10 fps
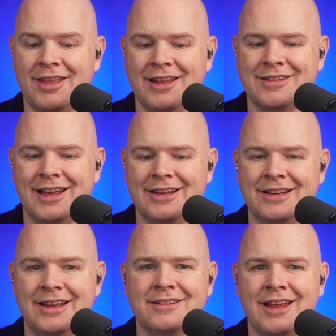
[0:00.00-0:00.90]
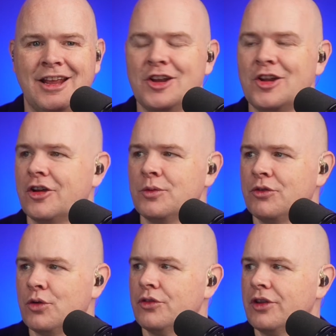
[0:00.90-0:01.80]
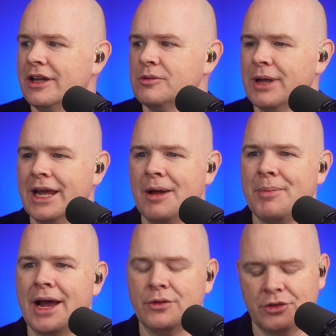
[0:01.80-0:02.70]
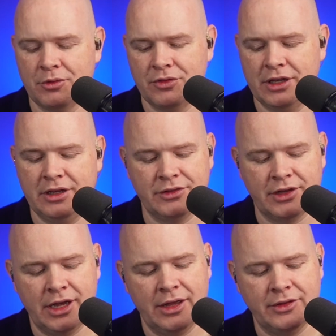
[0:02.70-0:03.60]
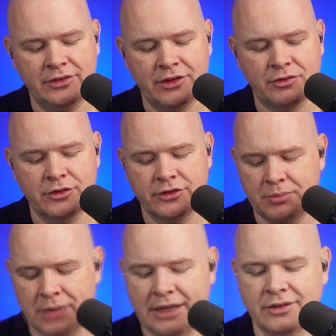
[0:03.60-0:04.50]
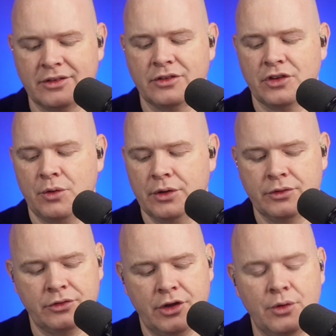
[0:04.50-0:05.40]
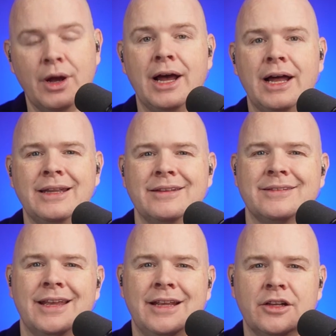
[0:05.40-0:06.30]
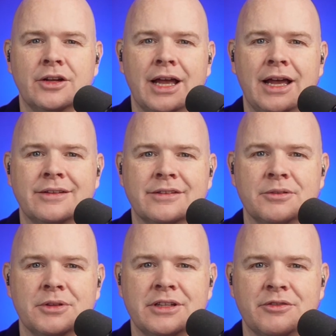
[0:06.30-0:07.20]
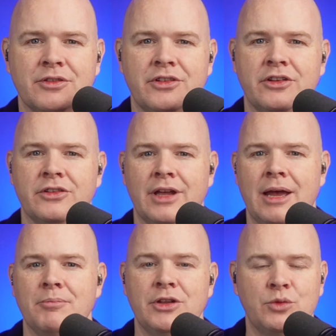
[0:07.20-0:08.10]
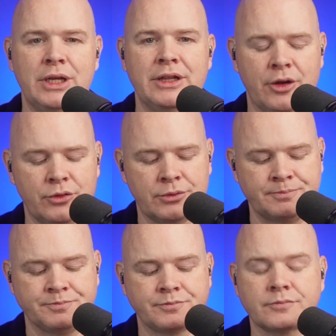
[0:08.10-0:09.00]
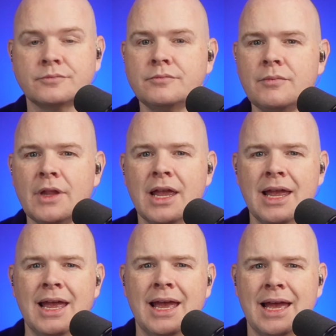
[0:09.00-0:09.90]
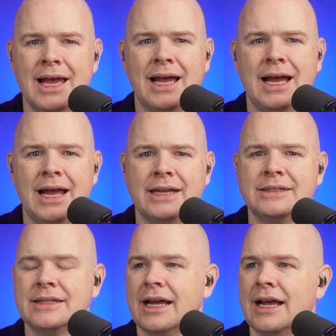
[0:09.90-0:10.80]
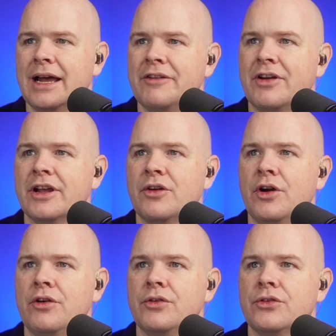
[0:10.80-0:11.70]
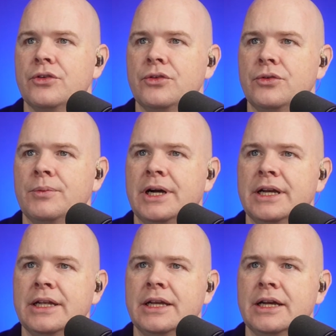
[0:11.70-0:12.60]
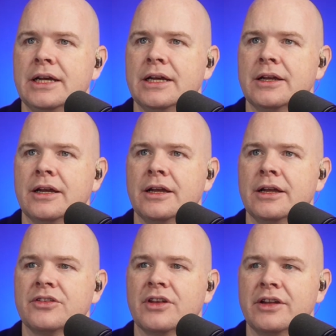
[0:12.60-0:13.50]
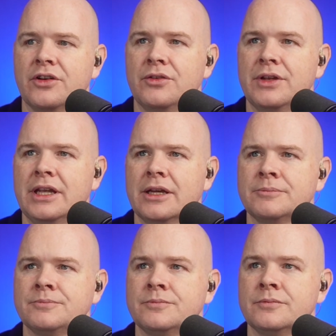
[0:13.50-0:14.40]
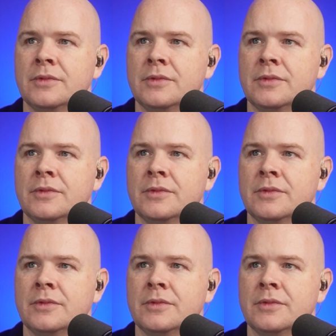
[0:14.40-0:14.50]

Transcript: that said, let's take a look, because we talked a little bit about some of these different plans and so on. So let's take a look at some of the differences between those. And if I go over to my site over here.